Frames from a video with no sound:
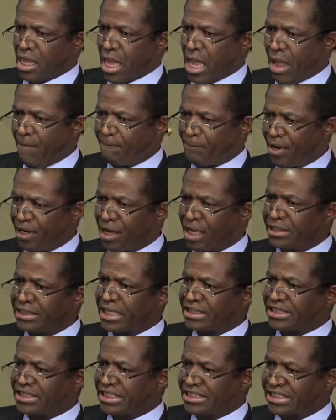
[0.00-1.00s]
and put on
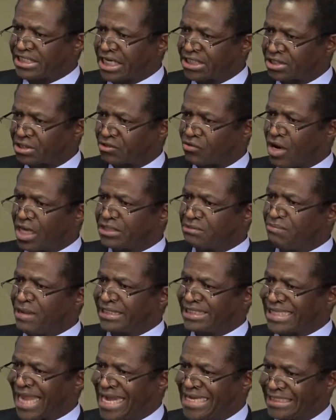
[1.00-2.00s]
the Jesus Christ
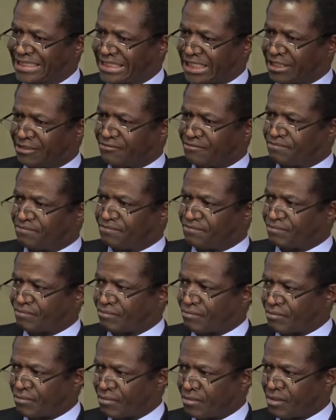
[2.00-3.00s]
mentality
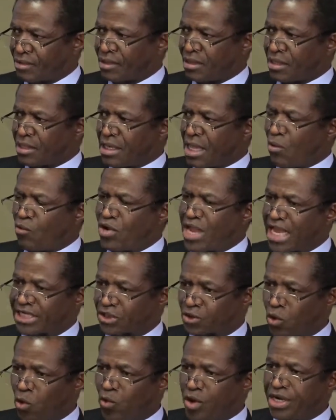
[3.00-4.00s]
that we are
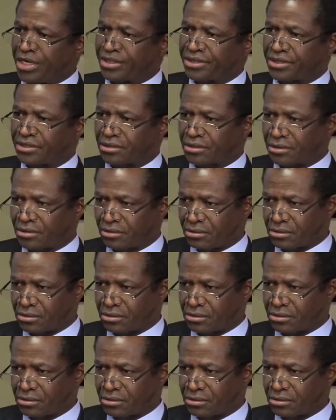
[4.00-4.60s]
so winners.